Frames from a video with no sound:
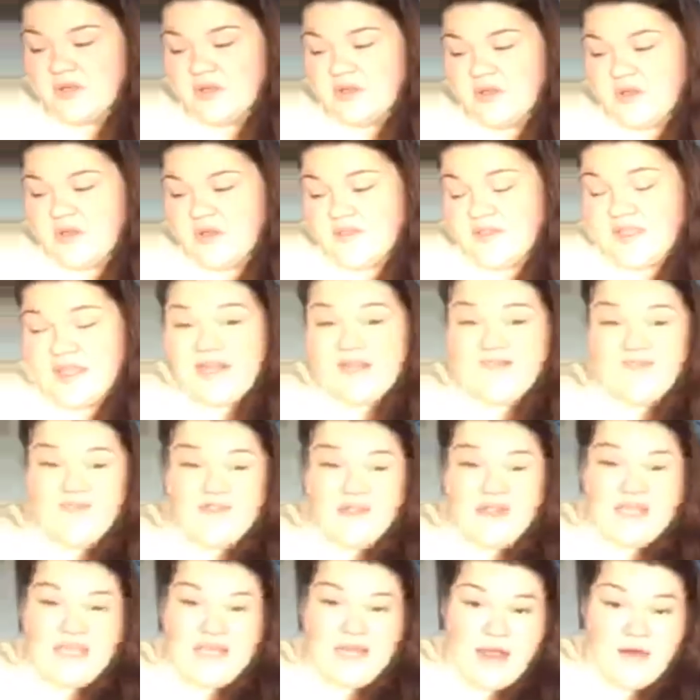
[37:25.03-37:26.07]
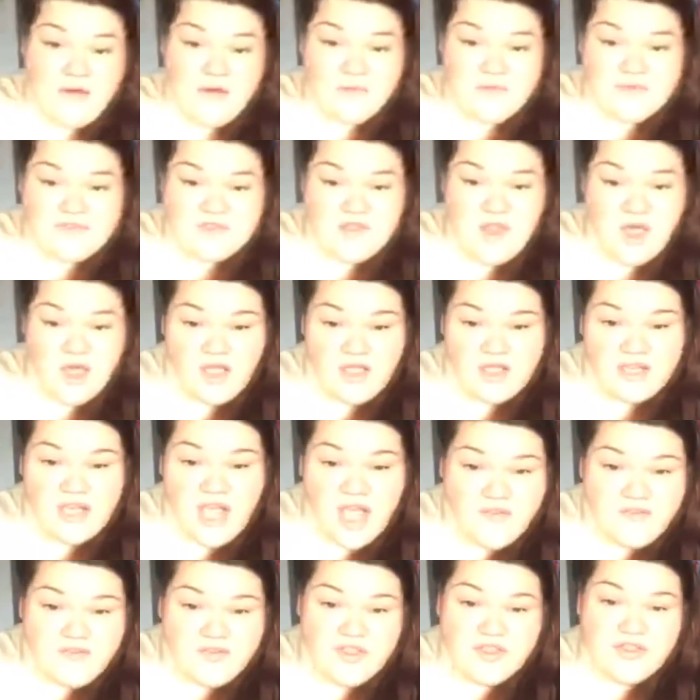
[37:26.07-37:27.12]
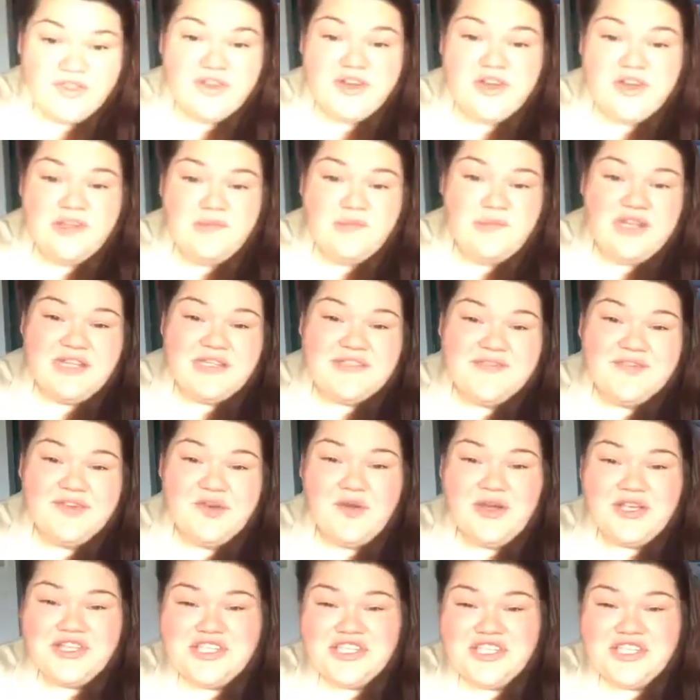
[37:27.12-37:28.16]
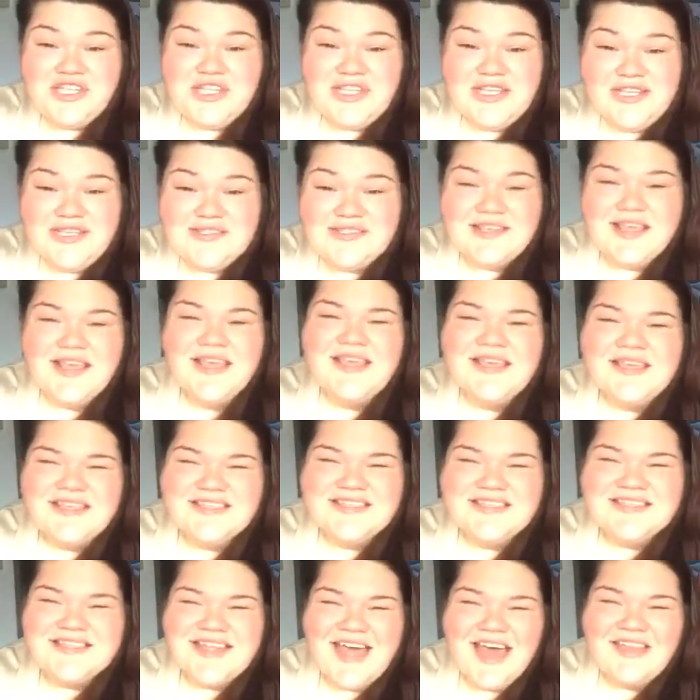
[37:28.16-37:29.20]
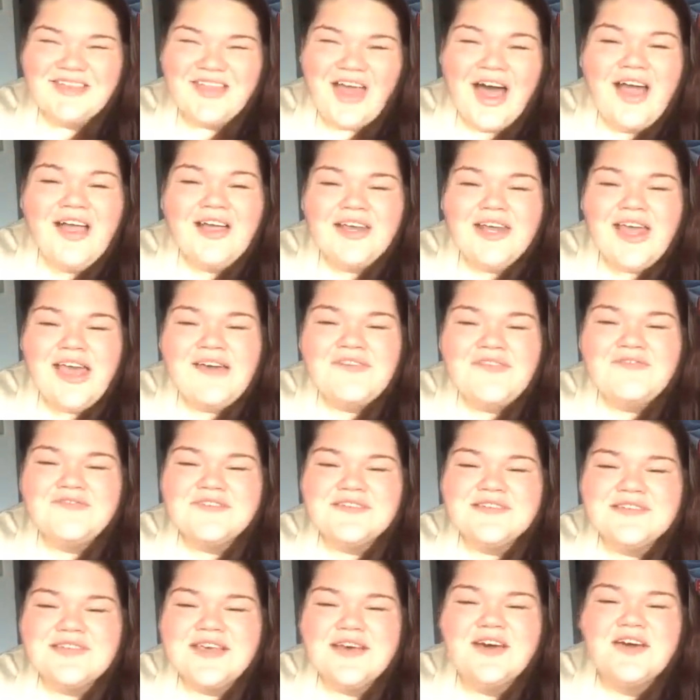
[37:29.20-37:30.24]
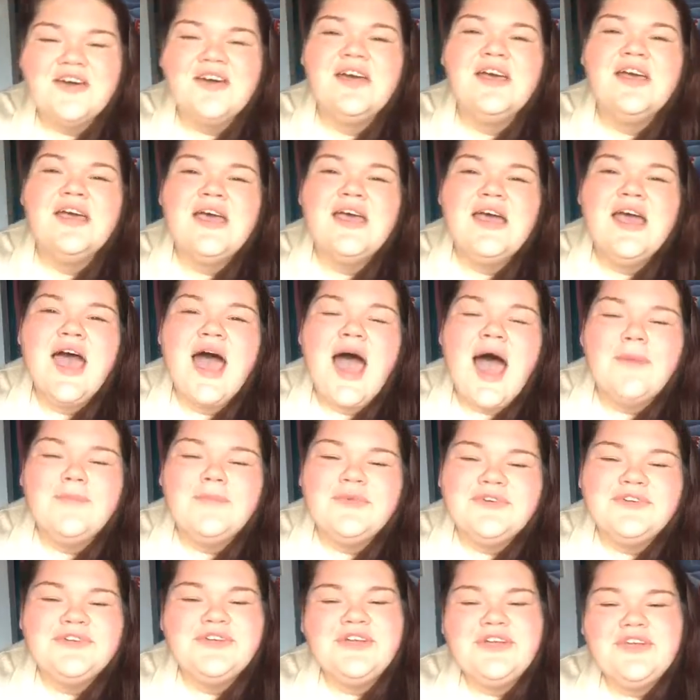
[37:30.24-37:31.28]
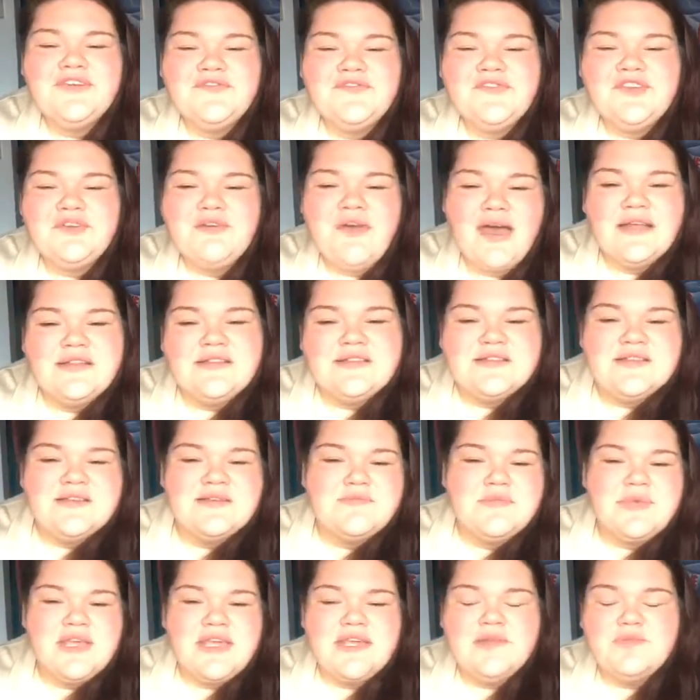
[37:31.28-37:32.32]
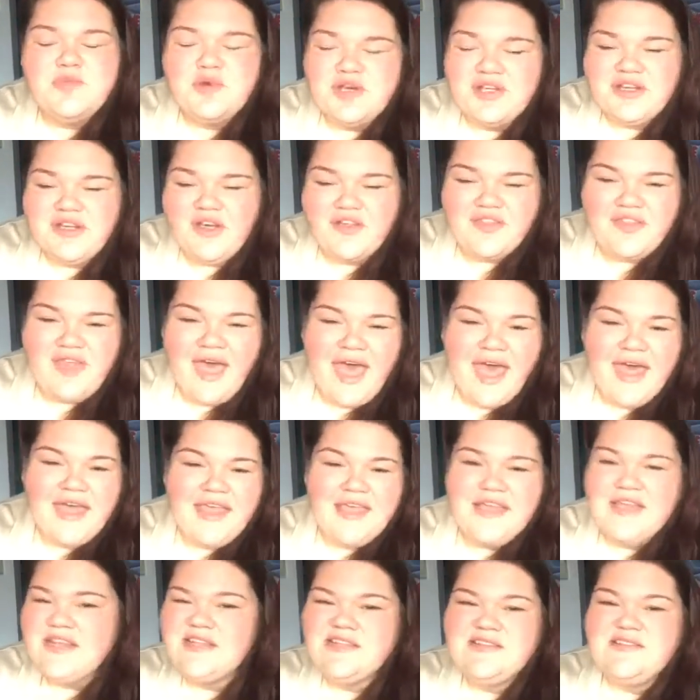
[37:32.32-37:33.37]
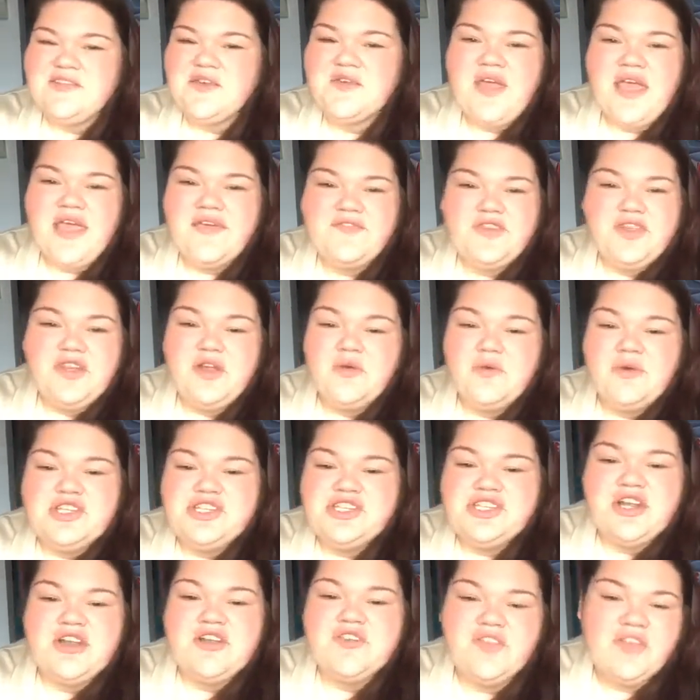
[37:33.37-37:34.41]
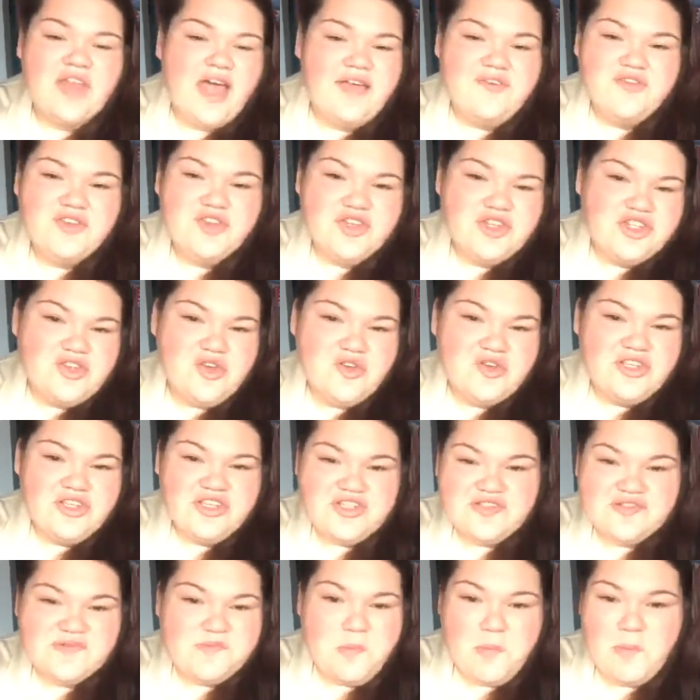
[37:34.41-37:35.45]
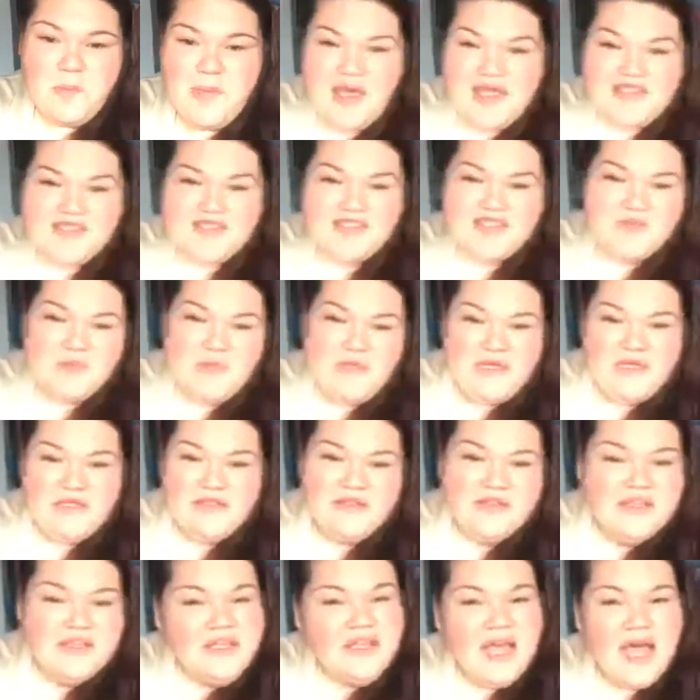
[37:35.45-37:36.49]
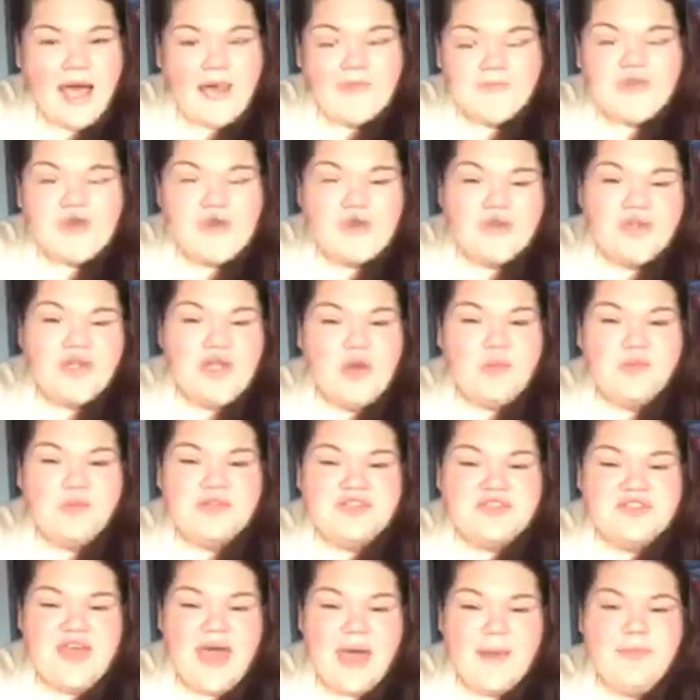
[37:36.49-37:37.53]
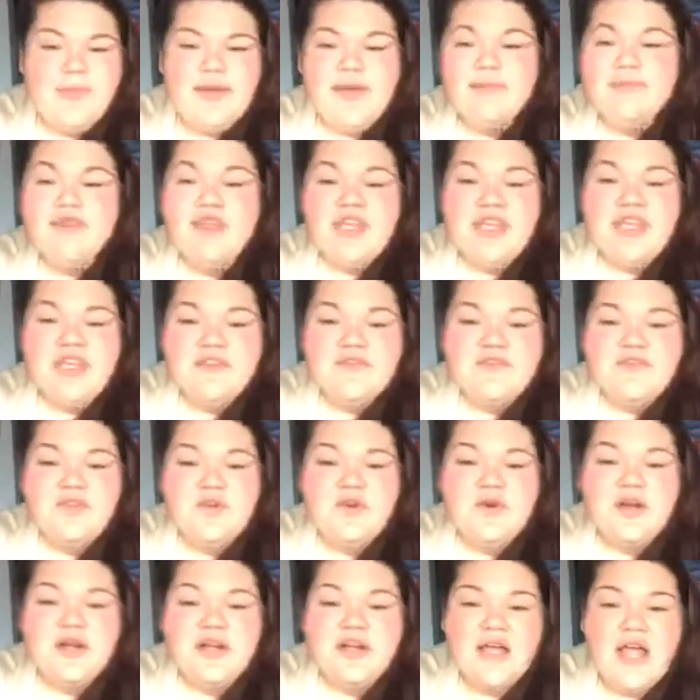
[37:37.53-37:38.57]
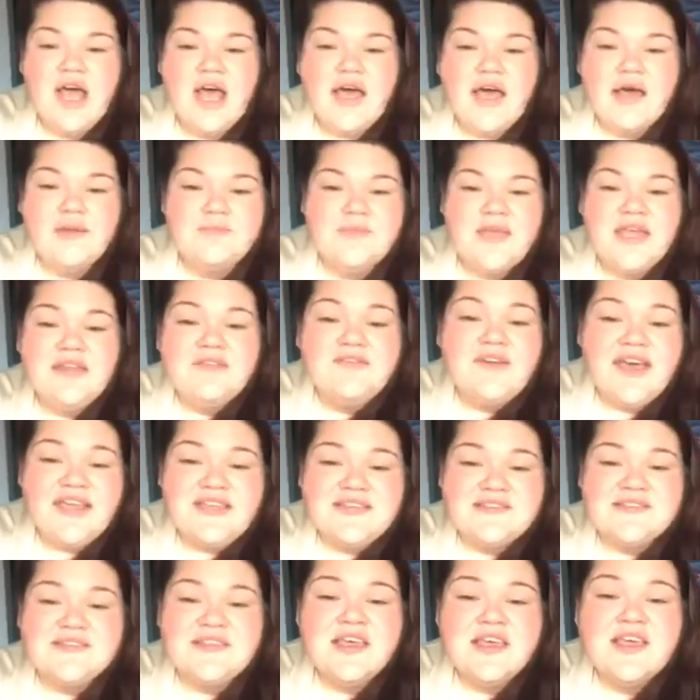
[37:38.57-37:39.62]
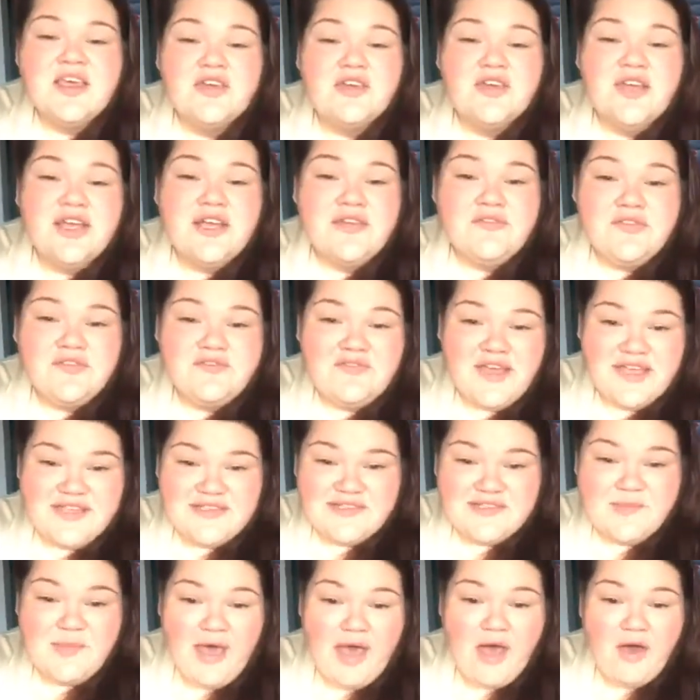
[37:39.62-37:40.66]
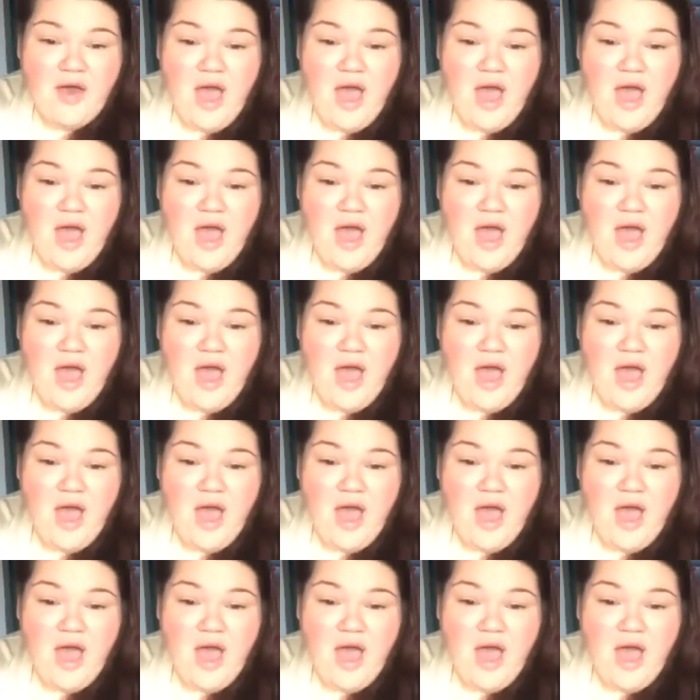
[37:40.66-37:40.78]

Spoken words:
they didn't feel like an hour was long enough. The 30 minutes for questioning is not long enough. And so I'm wondering if you had some input on that. And it's okay if you don't want to share on live. You can totally just message me. I'm totally open to that. But I'm looking for advice, creative advice about